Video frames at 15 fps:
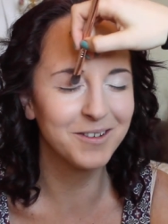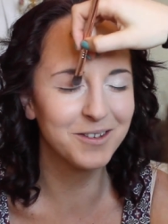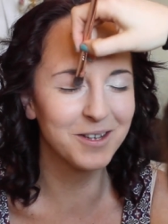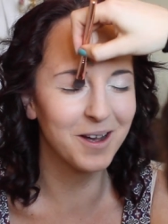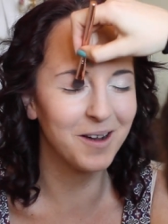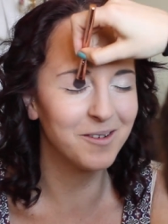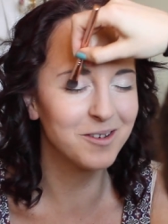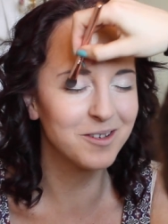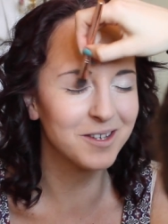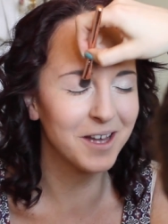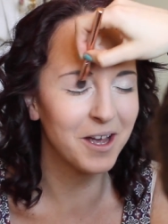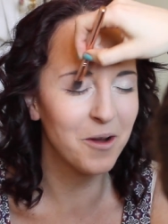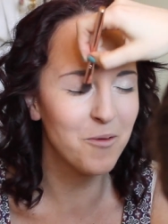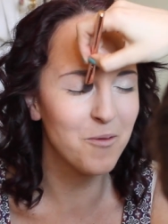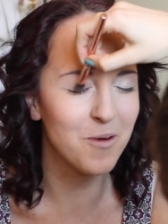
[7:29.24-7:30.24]
you know, was
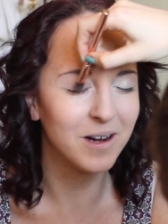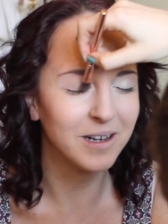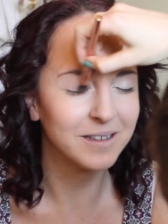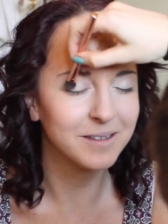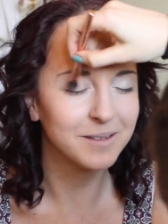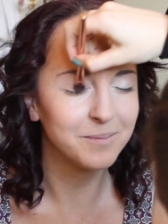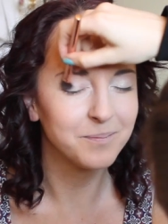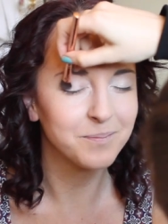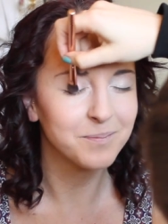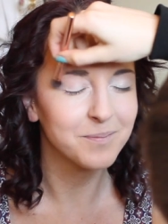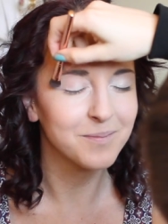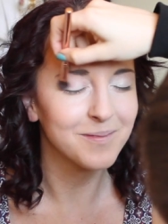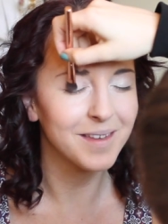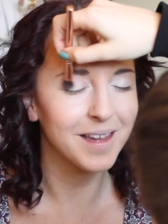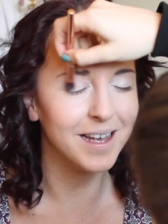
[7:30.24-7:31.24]
so
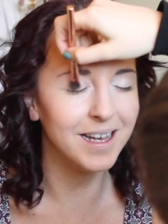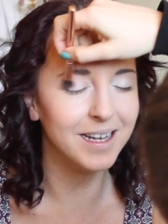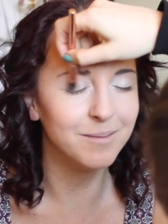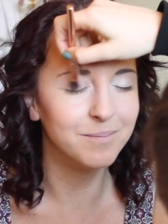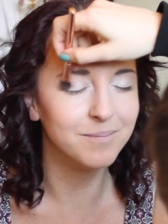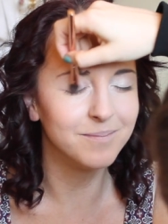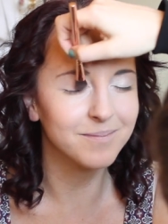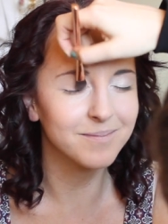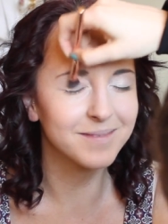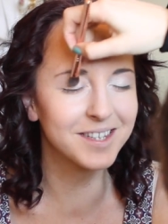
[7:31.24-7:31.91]
weird. Um,